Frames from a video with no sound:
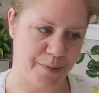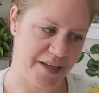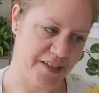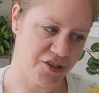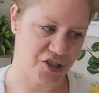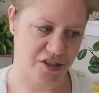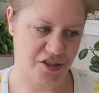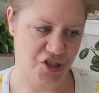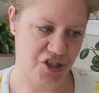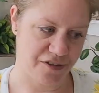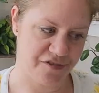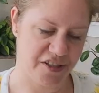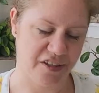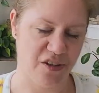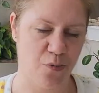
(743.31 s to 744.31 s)
by just
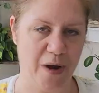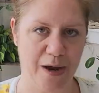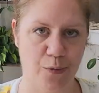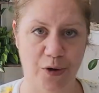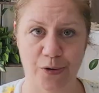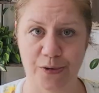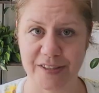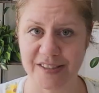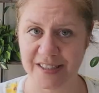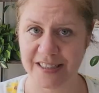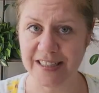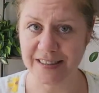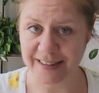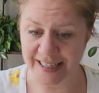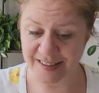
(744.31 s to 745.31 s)
shifting the way we're going to
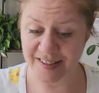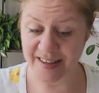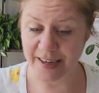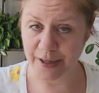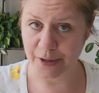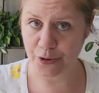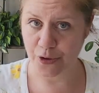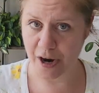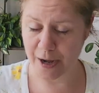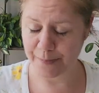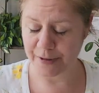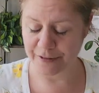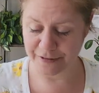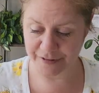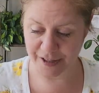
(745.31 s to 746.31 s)
eat that second
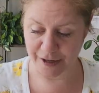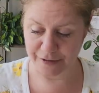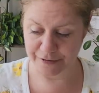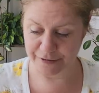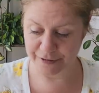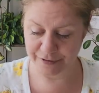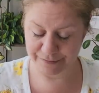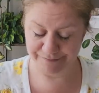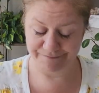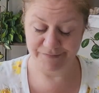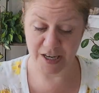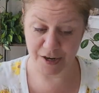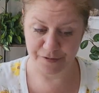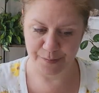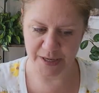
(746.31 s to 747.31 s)
crop
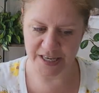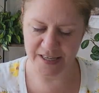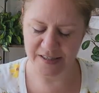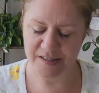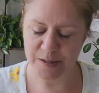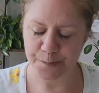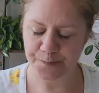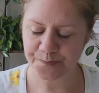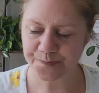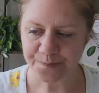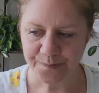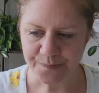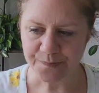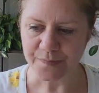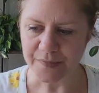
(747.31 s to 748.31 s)
of peas.
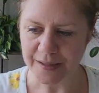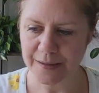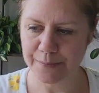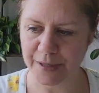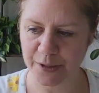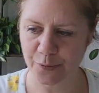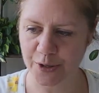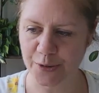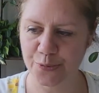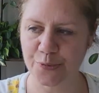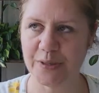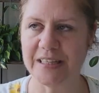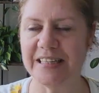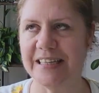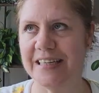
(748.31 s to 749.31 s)
But what
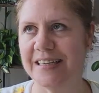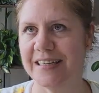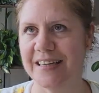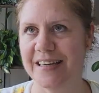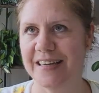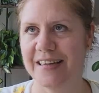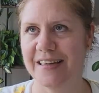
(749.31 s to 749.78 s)
really